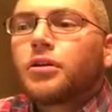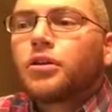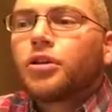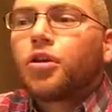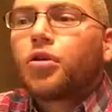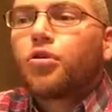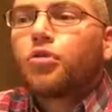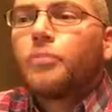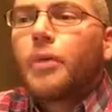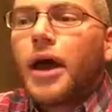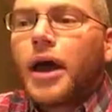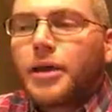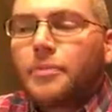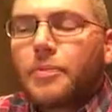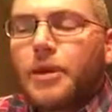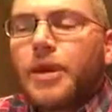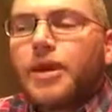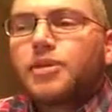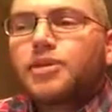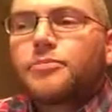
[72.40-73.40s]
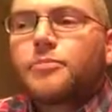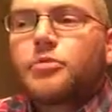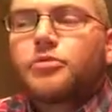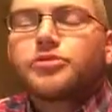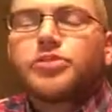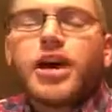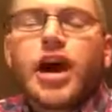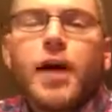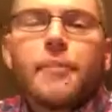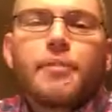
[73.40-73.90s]
Low back pain is the
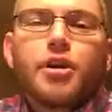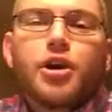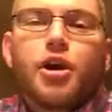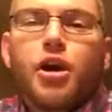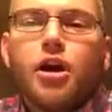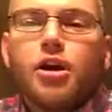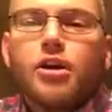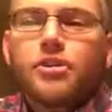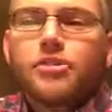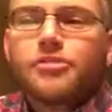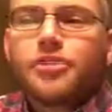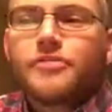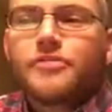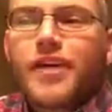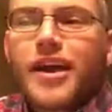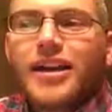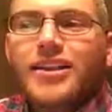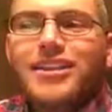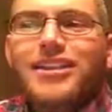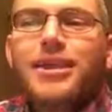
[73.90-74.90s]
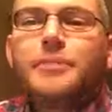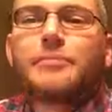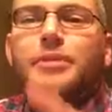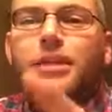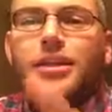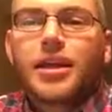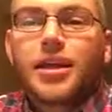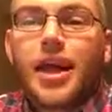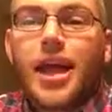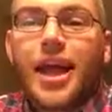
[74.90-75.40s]
most common cause of
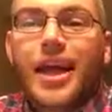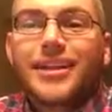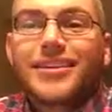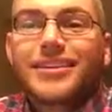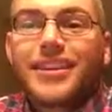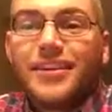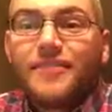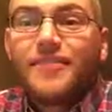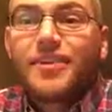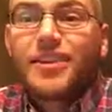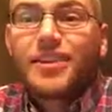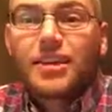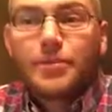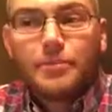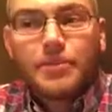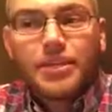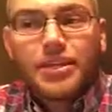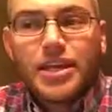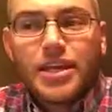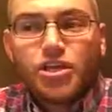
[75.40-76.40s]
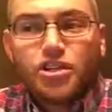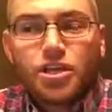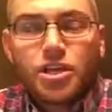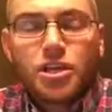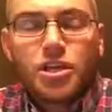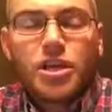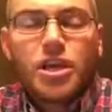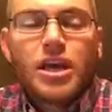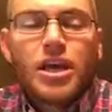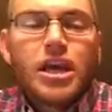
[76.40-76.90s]
activity
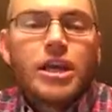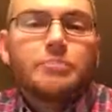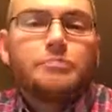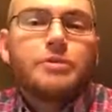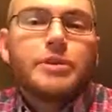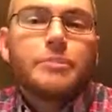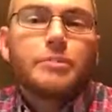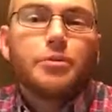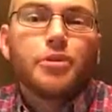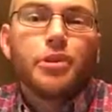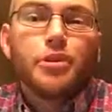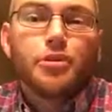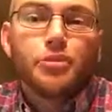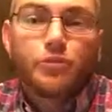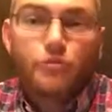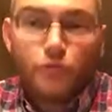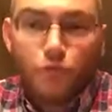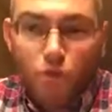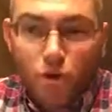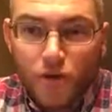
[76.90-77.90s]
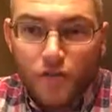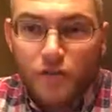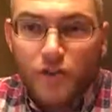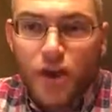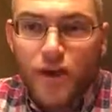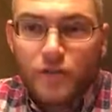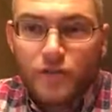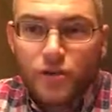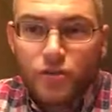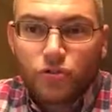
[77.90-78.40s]
limitation in people under
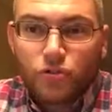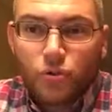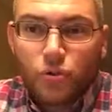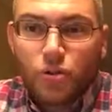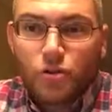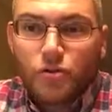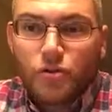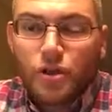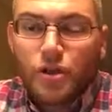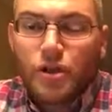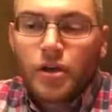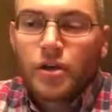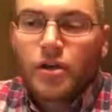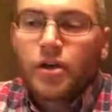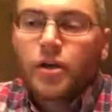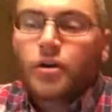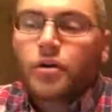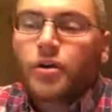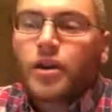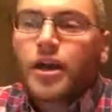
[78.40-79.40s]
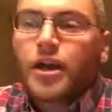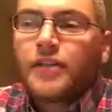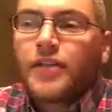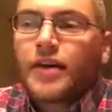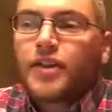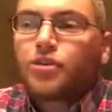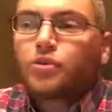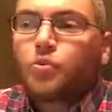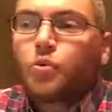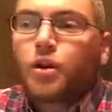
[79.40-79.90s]
45 years old. Okay,
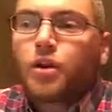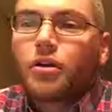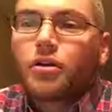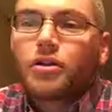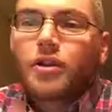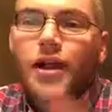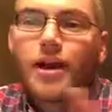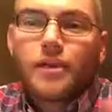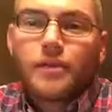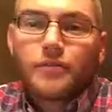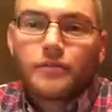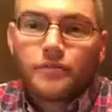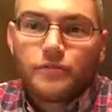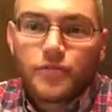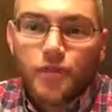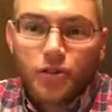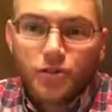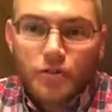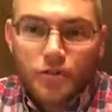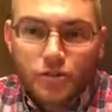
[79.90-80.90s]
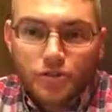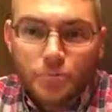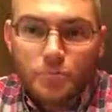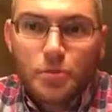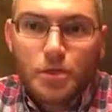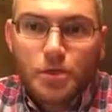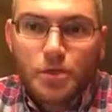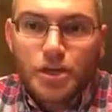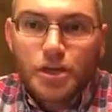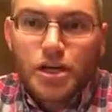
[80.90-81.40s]
that's where a lot of
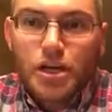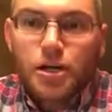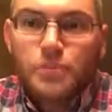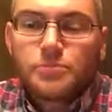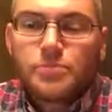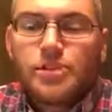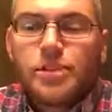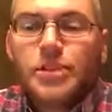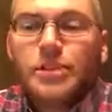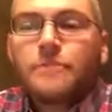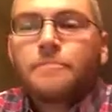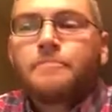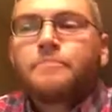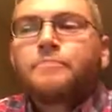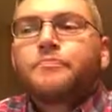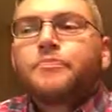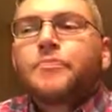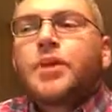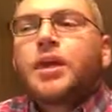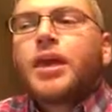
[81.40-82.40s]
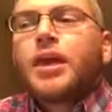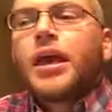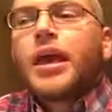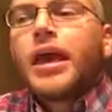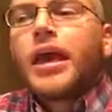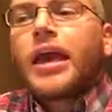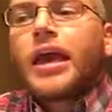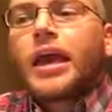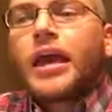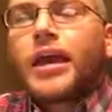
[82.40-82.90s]
disability comes in,
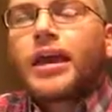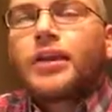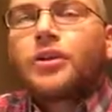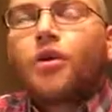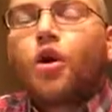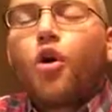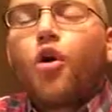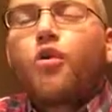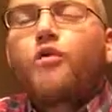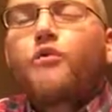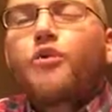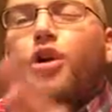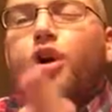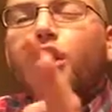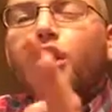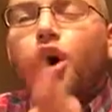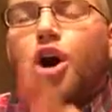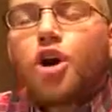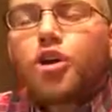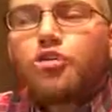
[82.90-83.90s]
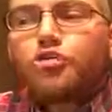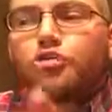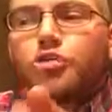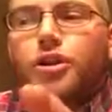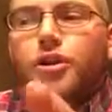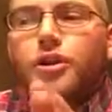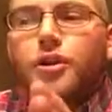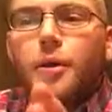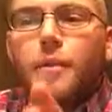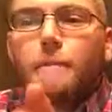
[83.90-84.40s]
and over
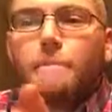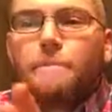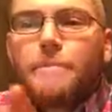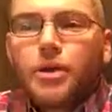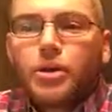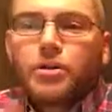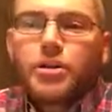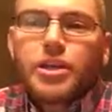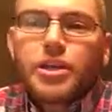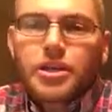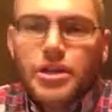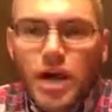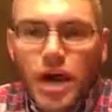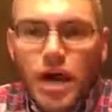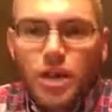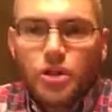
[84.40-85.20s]
$100 billion